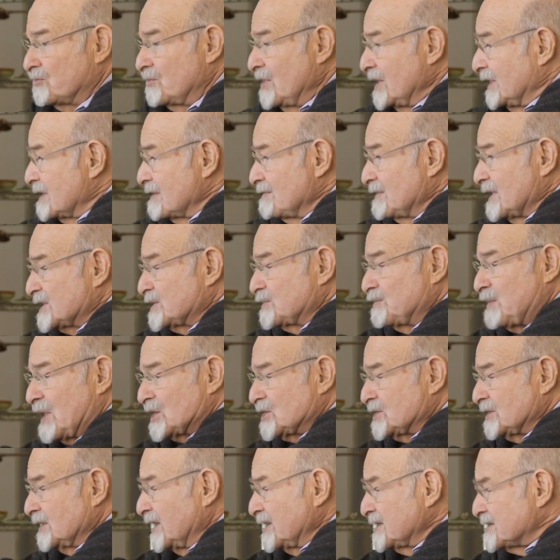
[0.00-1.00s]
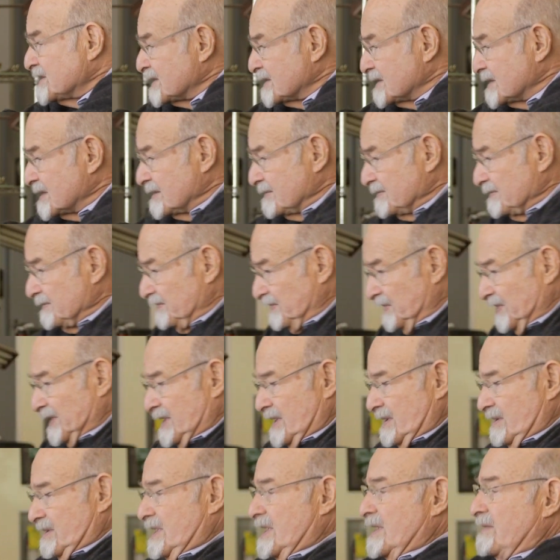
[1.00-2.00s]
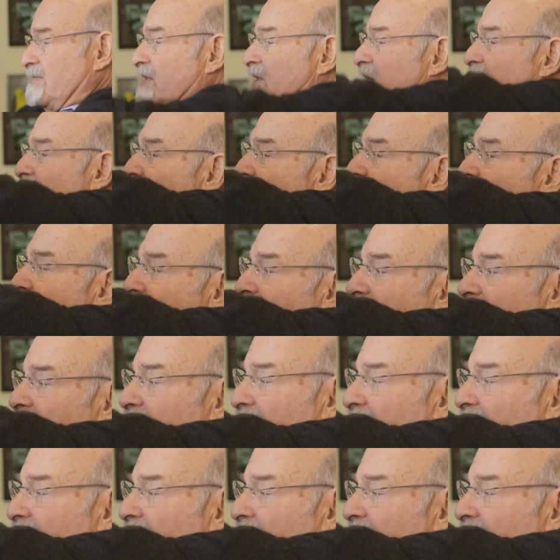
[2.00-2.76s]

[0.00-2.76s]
treat them as specialists, giving you